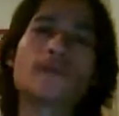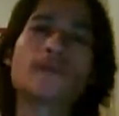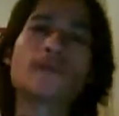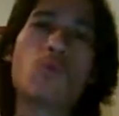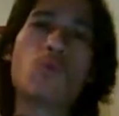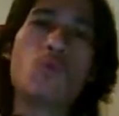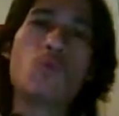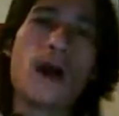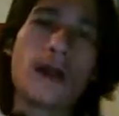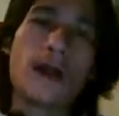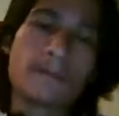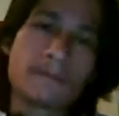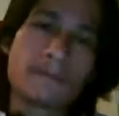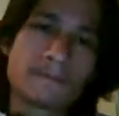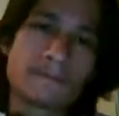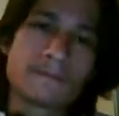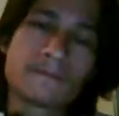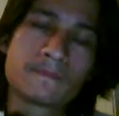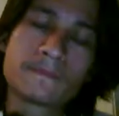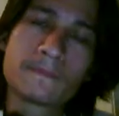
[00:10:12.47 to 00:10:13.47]
don't know why.
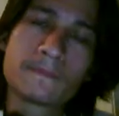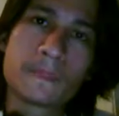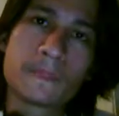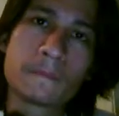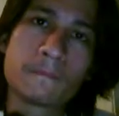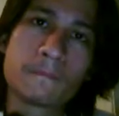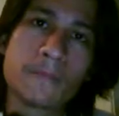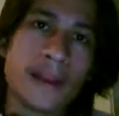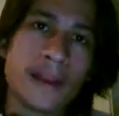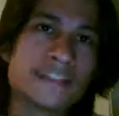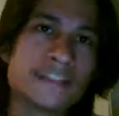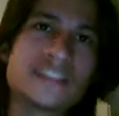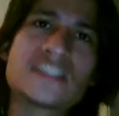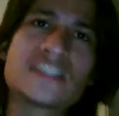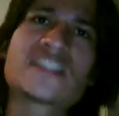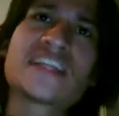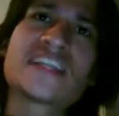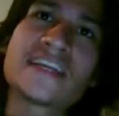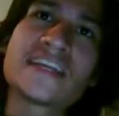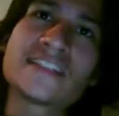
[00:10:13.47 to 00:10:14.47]
I
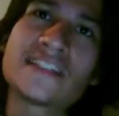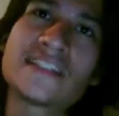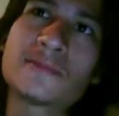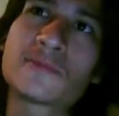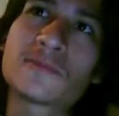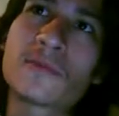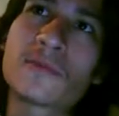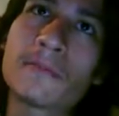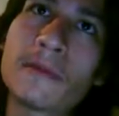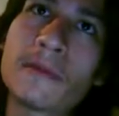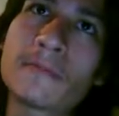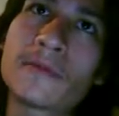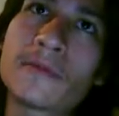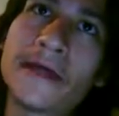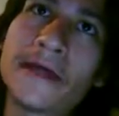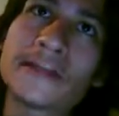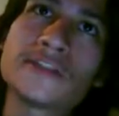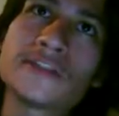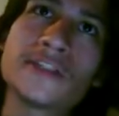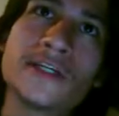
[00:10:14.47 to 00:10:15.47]
just can't seem to remember
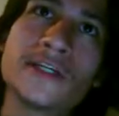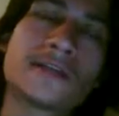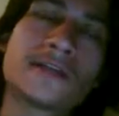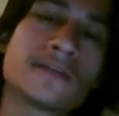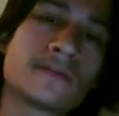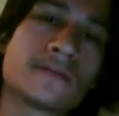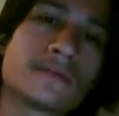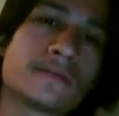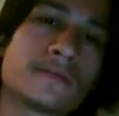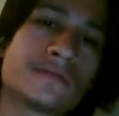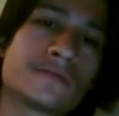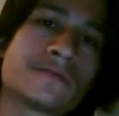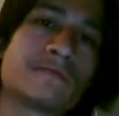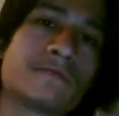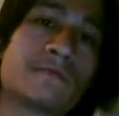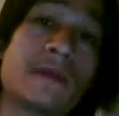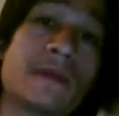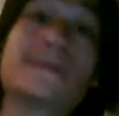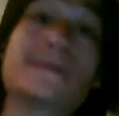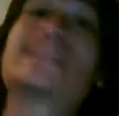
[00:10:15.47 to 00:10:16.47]
that shit.
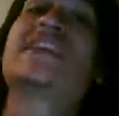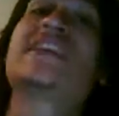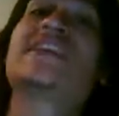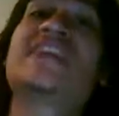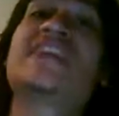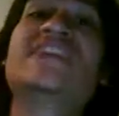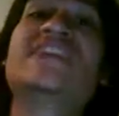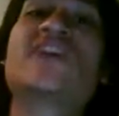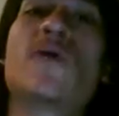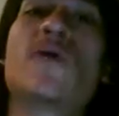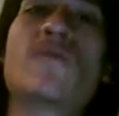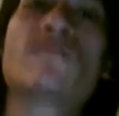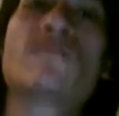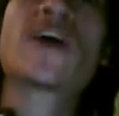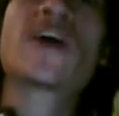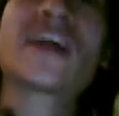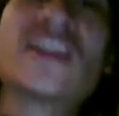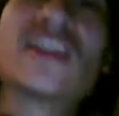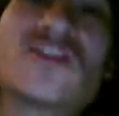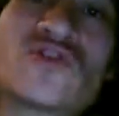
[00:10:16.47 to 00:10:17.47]
Maybe it's because I don't
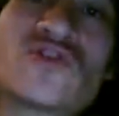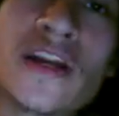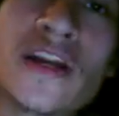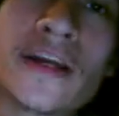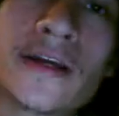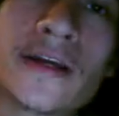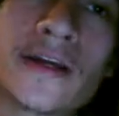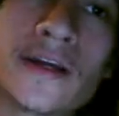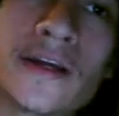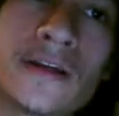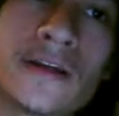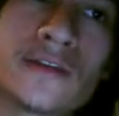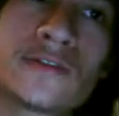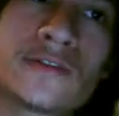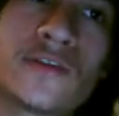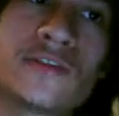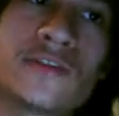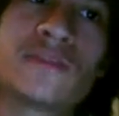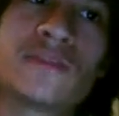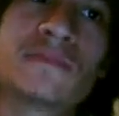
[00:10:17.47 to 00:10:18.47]
fucking drink,
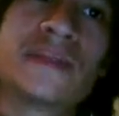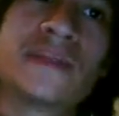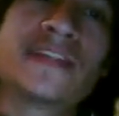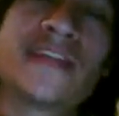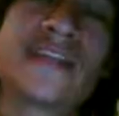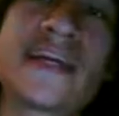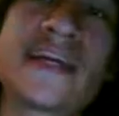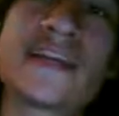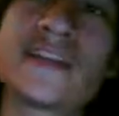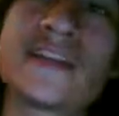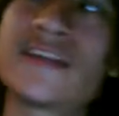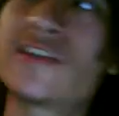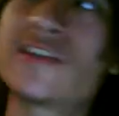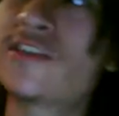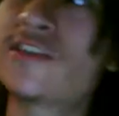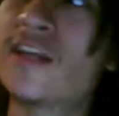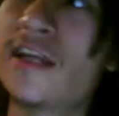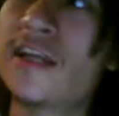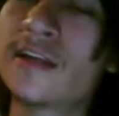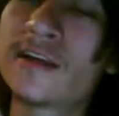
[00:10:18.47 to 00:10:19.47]
so I shouldn't be taking this
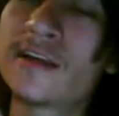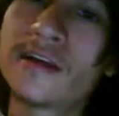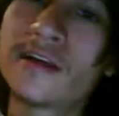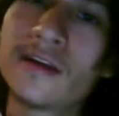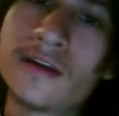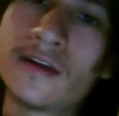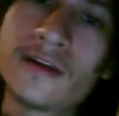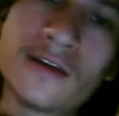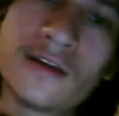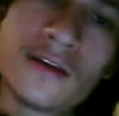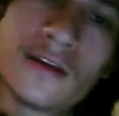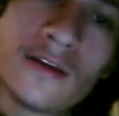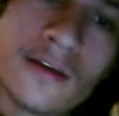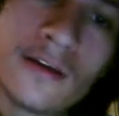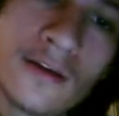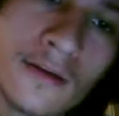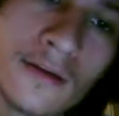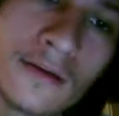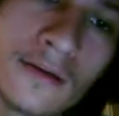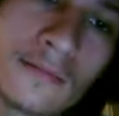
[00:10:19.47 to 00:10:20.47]
shit.
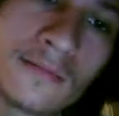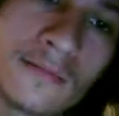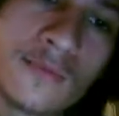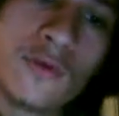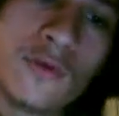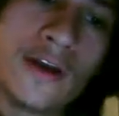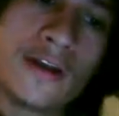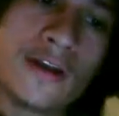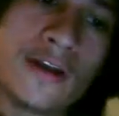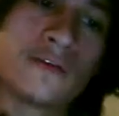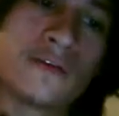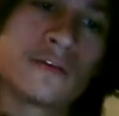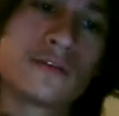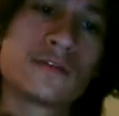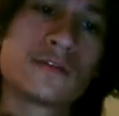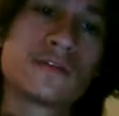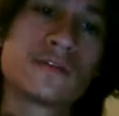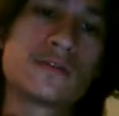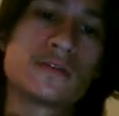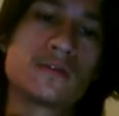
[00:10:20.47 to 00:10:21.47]
Or whatever.
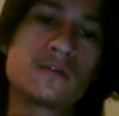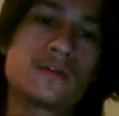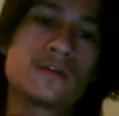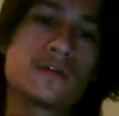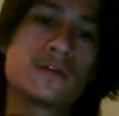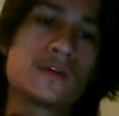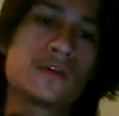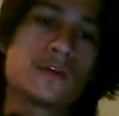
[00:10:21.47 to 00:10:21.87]
How